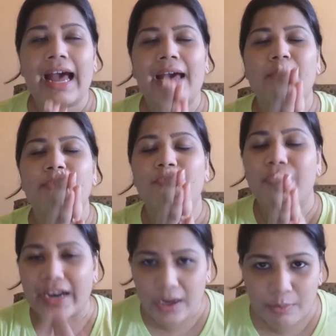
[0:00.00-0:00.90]
I'm
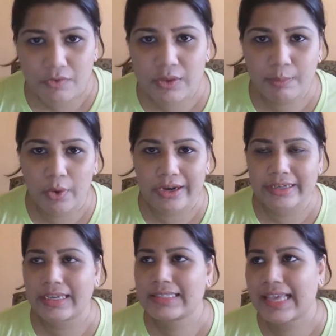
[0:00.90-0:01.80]
fed up of the
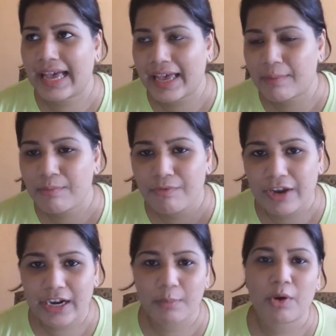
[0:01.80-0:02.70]
politics, I'm
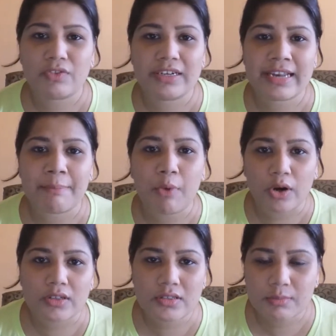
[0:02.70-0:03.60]
fed up of the
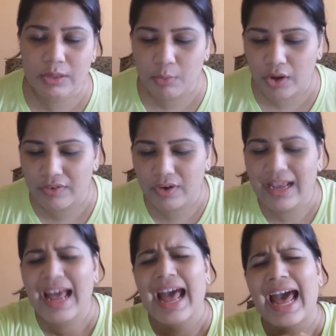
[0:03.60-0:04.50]
nepotism in Bollywood,